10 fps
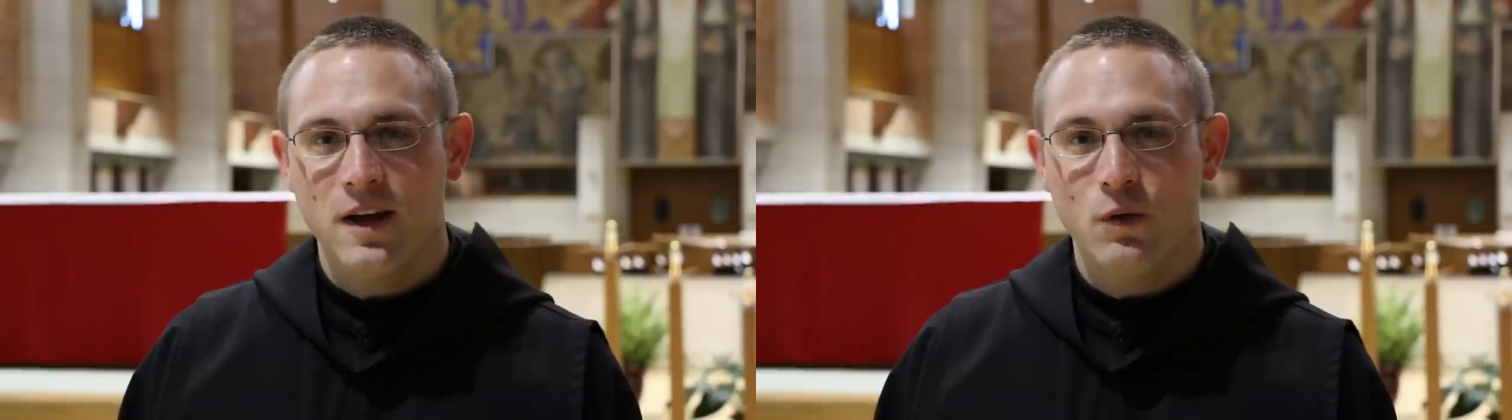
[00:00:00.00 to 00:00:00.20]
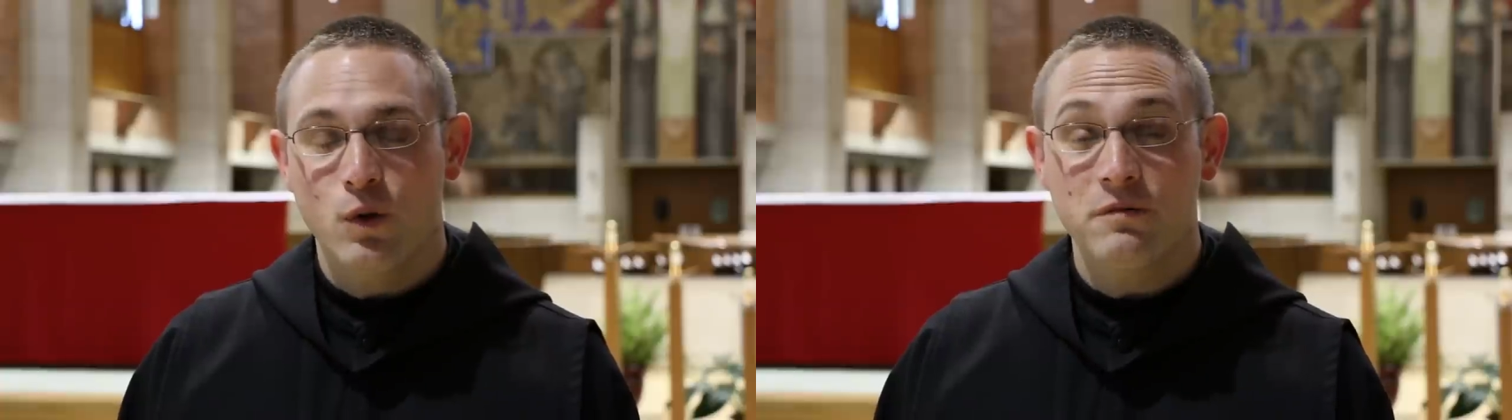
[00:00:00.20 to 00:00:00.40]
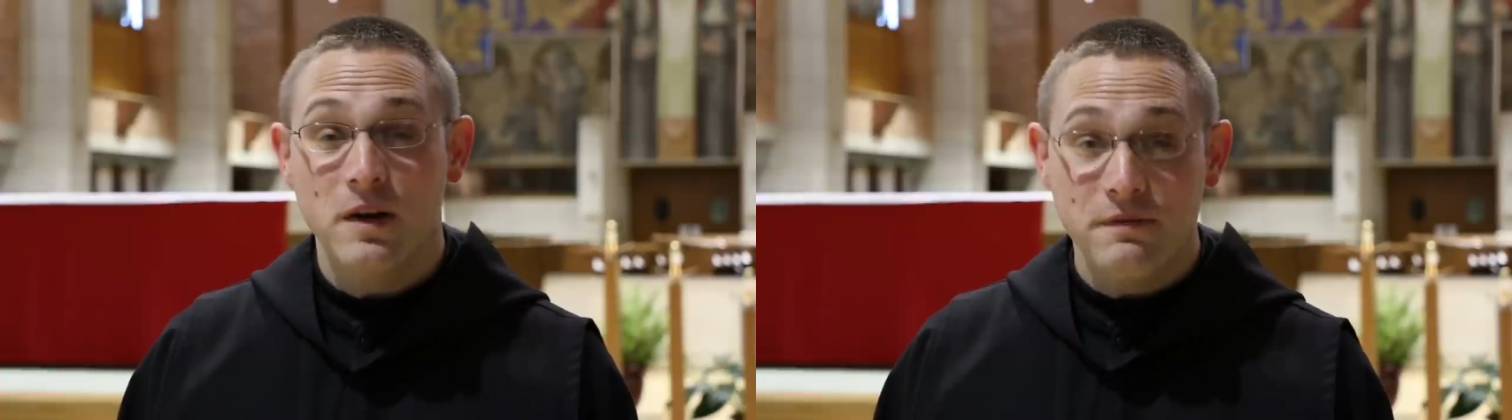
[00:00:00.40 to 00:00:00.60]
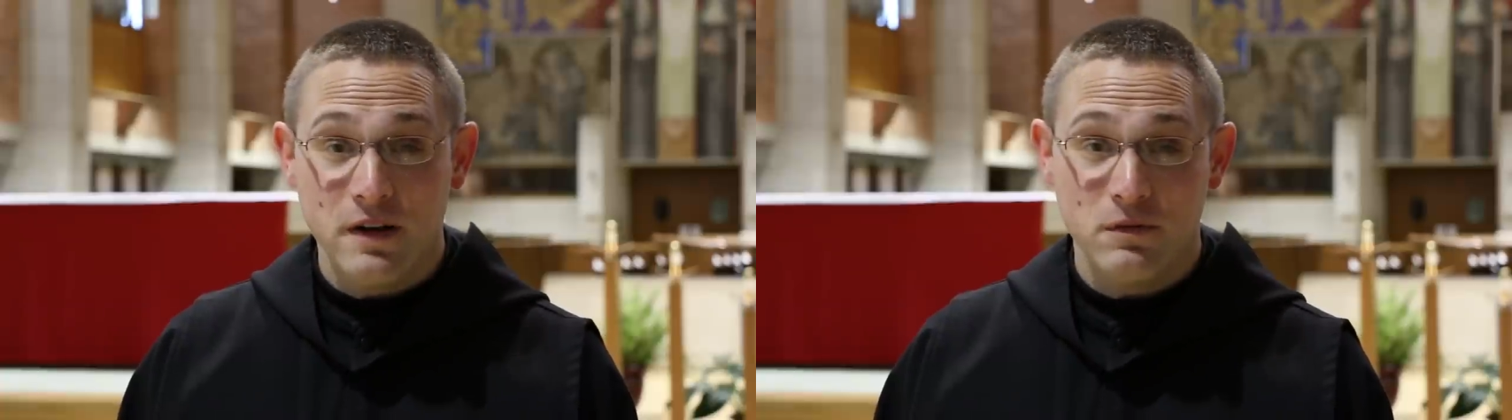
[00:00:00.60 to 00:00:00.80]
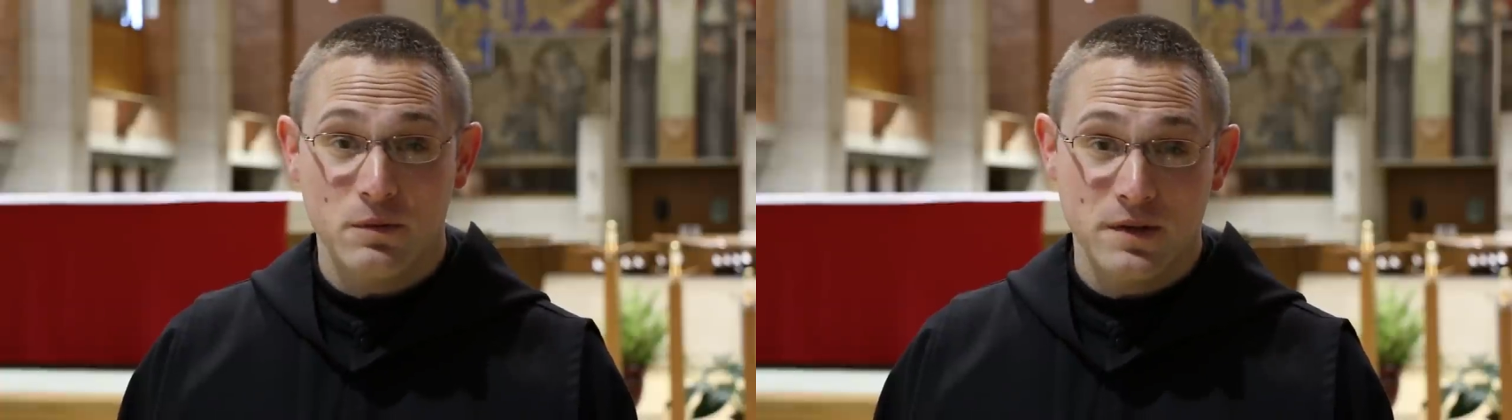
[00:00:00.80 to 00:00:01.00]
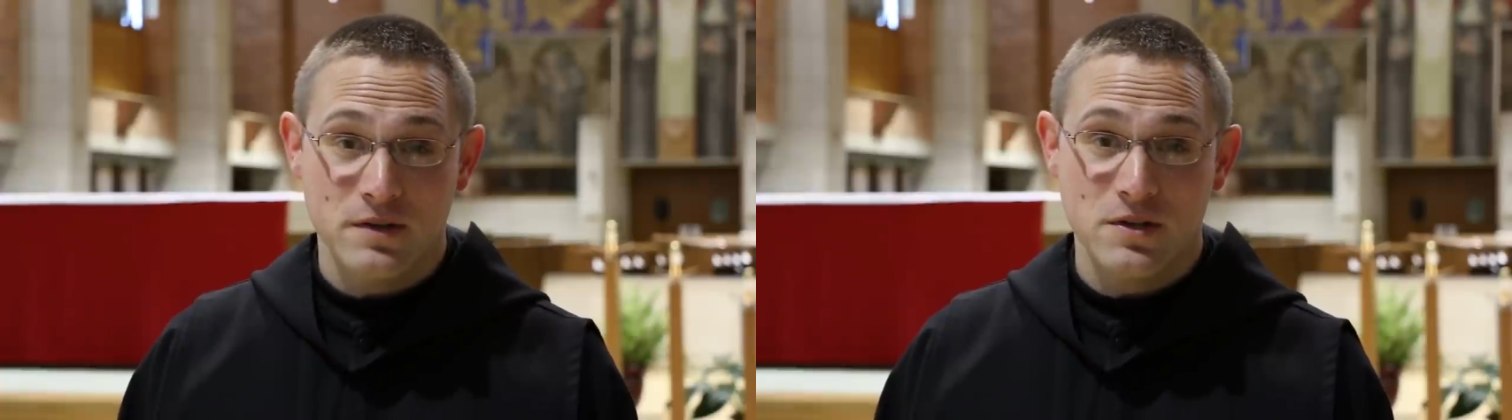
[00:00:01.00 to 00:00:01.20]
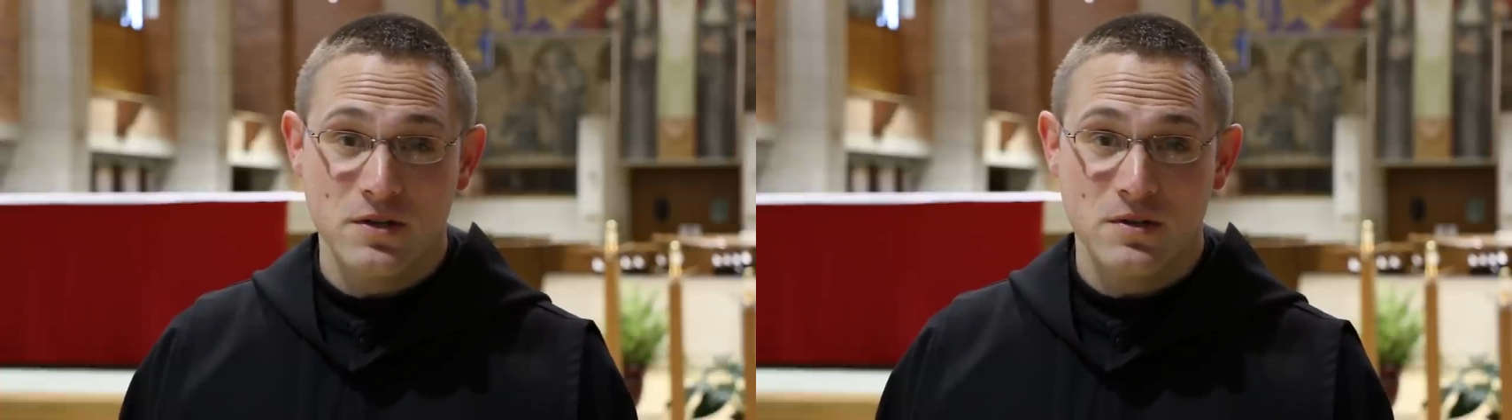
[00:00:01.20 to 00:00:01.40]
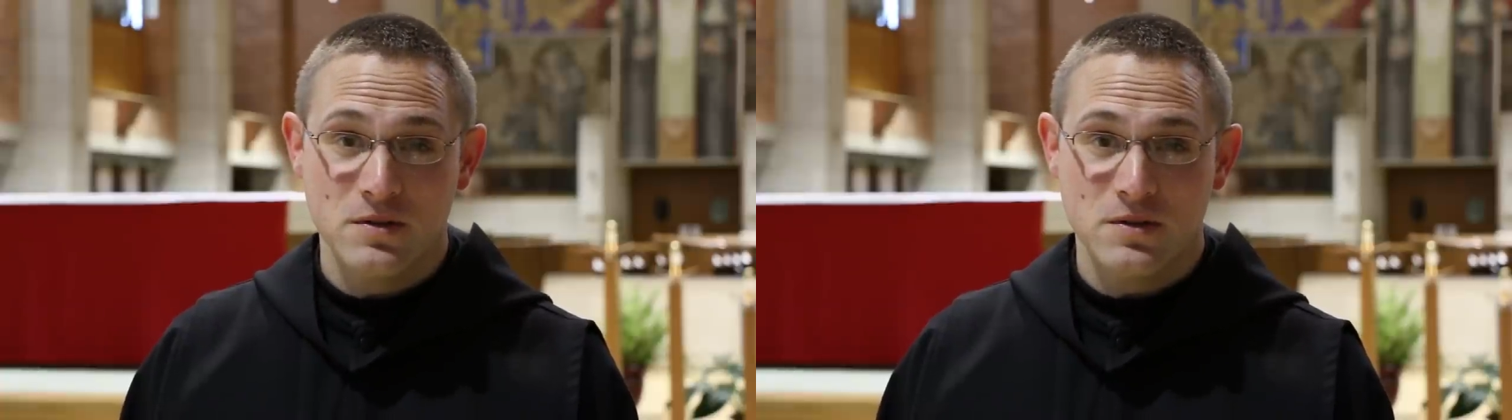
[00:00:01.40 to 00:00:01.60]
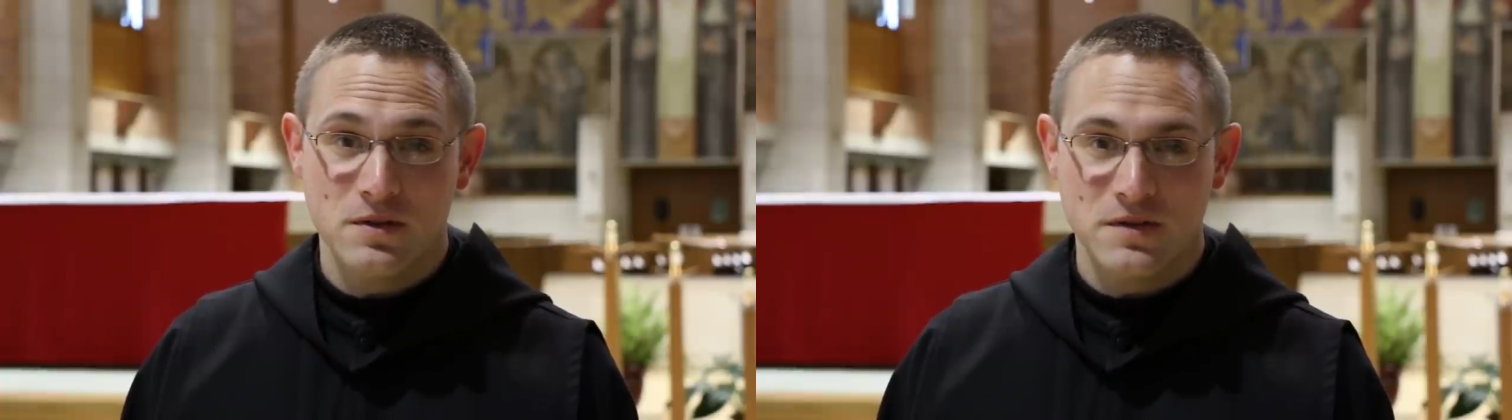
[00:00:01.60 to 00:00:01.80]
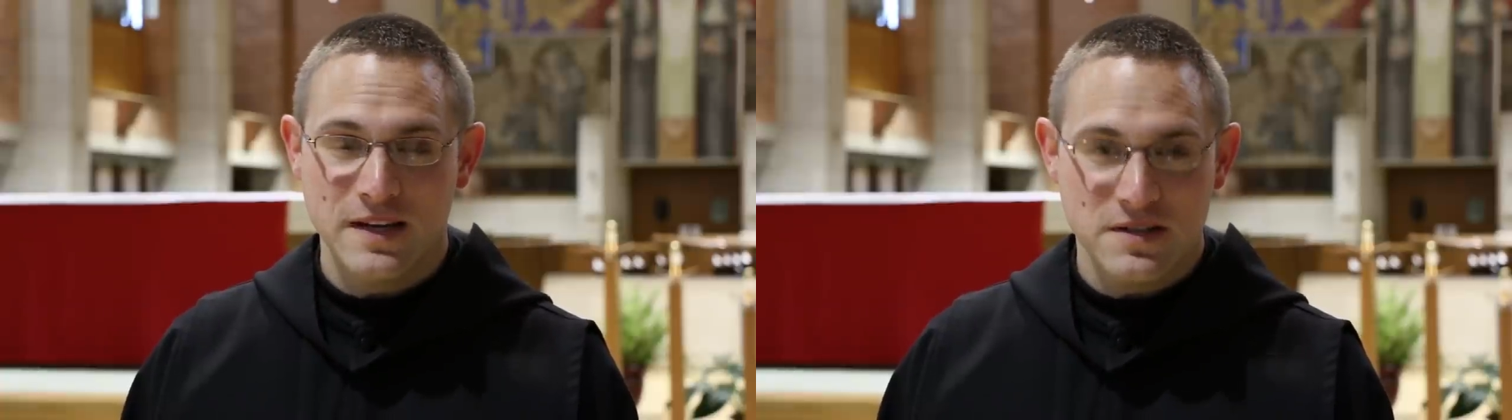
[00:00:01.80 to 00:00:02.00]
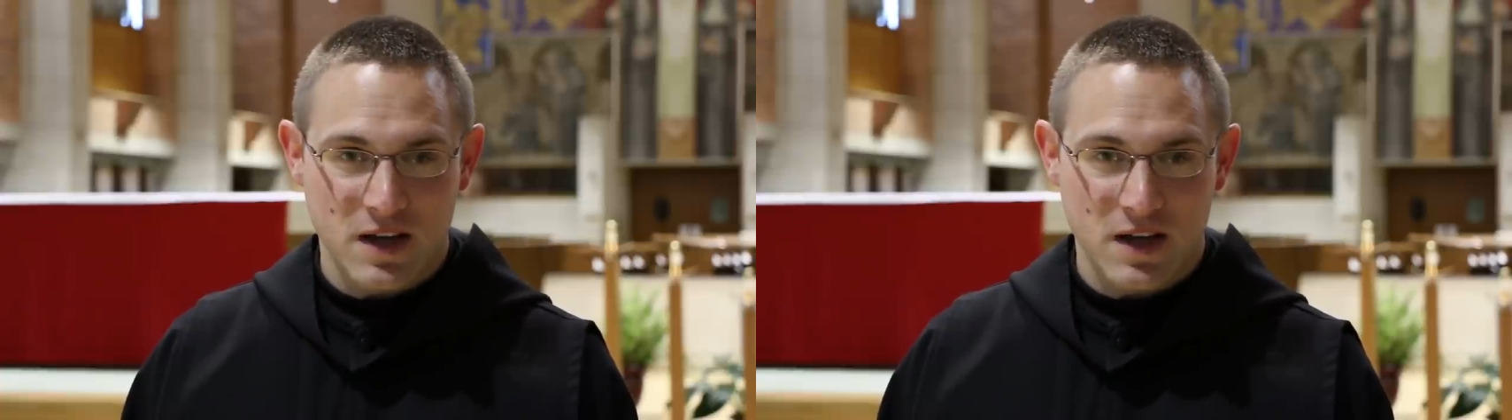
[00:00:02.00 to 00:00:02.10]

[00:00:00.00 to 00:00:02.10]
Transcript: In one of my favorite renditions of St.